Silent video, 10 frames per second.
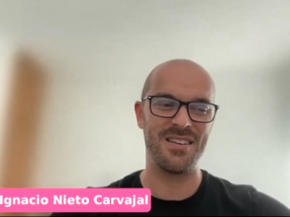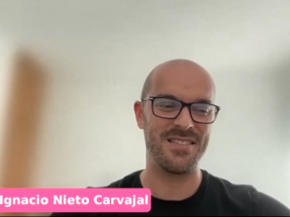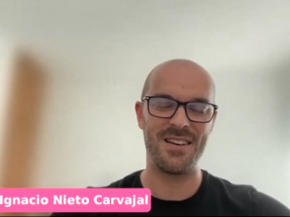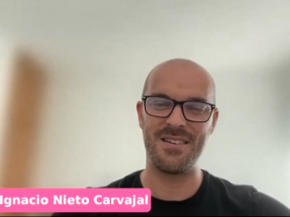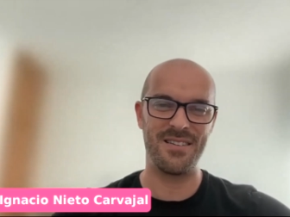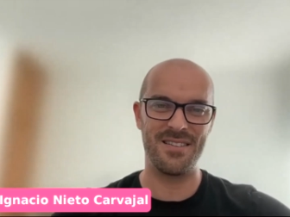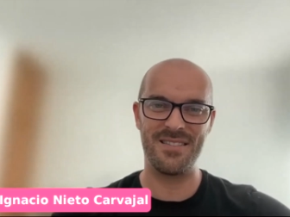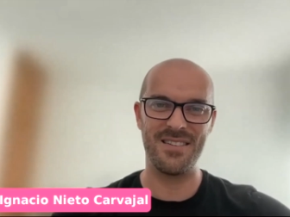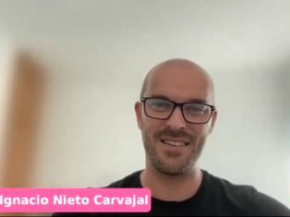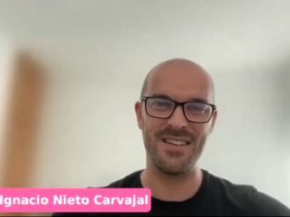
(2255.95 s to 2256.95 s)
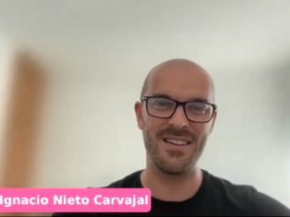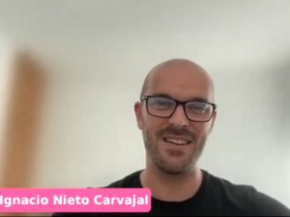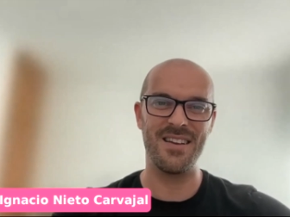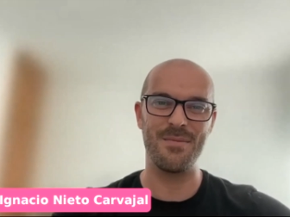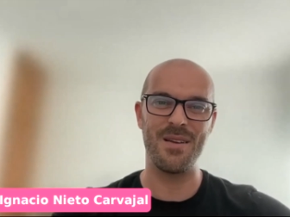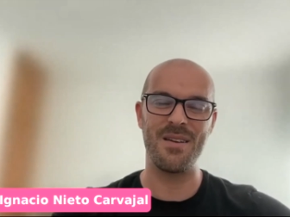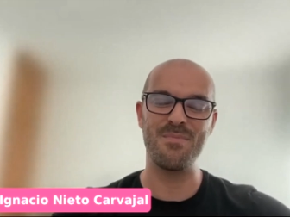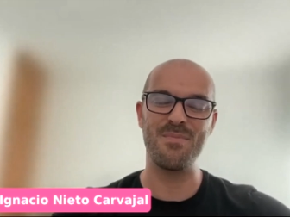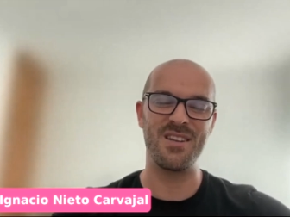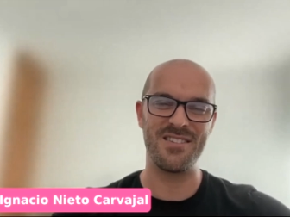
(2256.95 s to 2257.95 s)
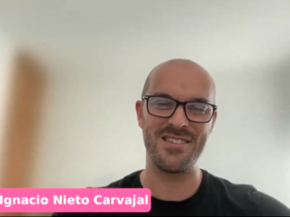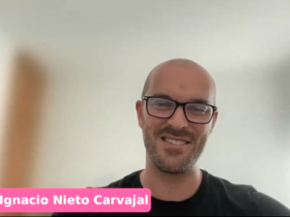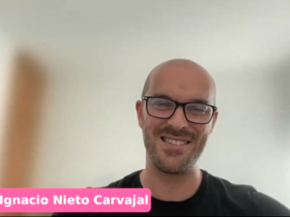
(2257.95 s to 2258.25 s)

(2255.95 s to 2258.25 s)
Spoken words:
start it in minutes.